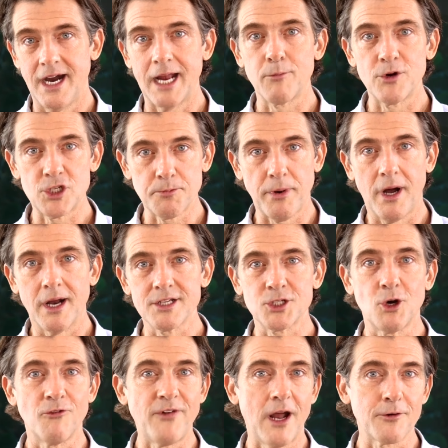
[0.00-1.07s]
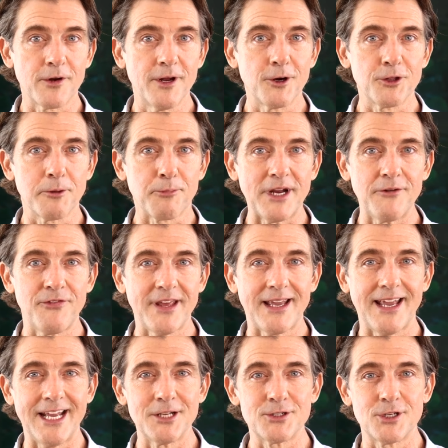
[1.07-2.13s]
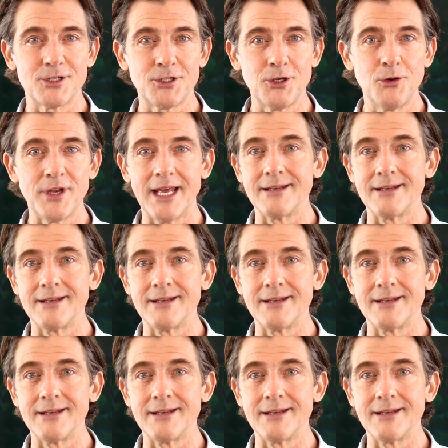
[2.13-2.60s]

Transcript: I'm Rich Boggs, co-founder here at the Brave Thinking Institute,